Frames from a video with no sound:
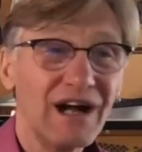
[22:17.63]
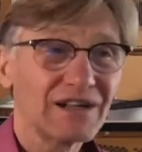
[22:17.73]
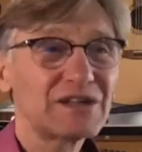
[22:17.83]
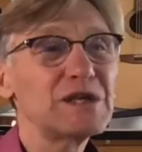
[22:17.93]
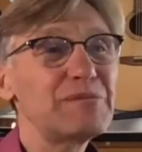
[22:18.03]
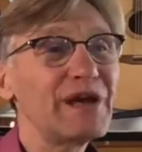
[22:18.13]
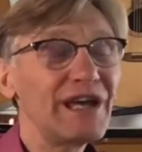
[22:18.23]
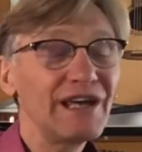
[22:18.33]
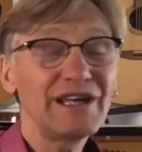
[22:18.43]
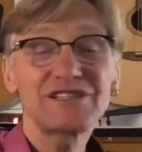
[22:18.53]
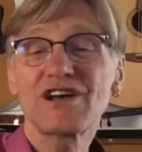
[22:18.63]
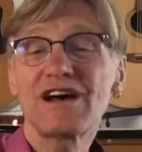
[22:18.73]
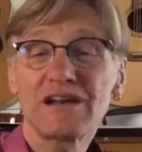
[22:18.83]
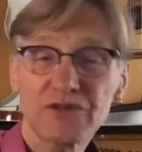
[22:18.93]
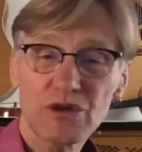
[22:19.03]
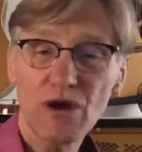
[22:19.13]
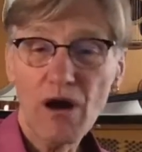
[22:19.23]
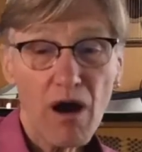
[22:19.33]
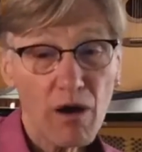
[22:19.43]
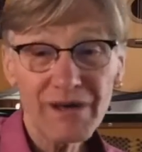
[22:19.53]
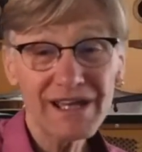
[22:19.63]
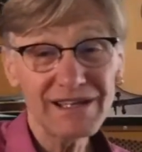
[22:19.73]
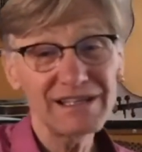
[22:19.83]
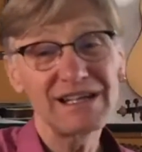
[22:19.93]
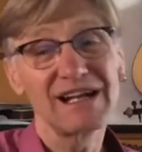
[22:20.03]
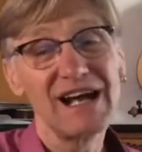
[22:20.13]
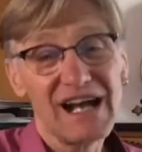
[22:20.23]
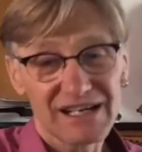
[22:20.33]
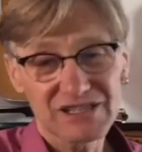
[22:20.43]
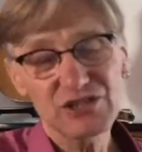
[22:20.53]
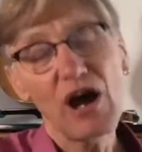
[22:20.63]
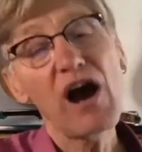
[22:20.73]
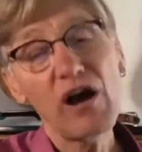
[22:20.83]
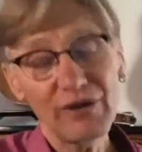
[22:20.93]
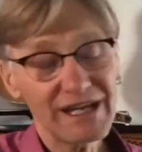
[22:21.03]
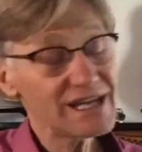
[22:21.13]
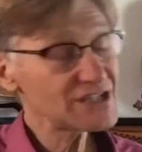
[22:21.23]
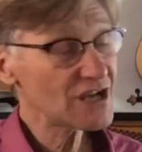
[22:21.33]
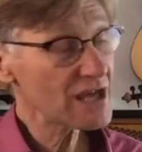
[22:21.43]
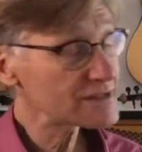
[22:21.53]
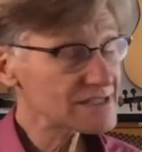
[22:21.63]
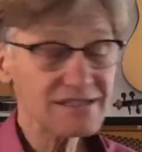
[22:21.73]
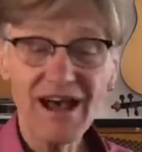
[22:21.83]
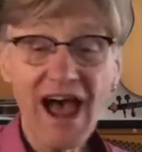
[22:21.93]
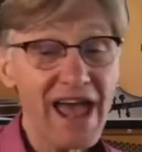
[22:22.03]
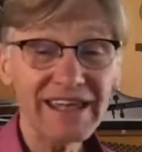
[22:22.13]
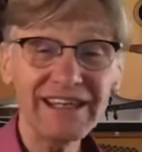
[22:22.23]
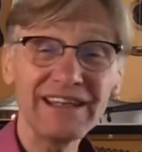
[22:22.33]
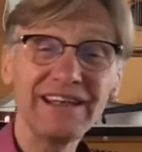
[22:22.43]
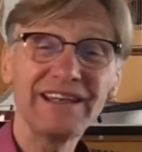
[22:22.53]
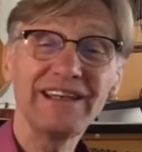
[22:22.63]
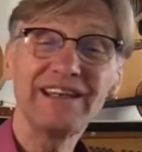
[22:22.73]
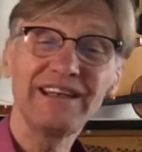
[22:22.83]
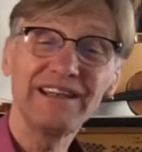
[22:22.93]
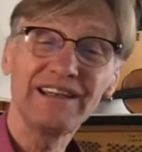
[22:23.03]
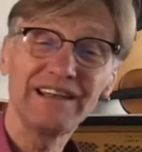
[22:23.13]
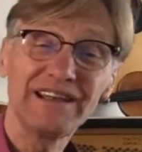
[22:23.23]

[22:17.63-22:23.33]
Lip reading: Keep each other going, show each other signs.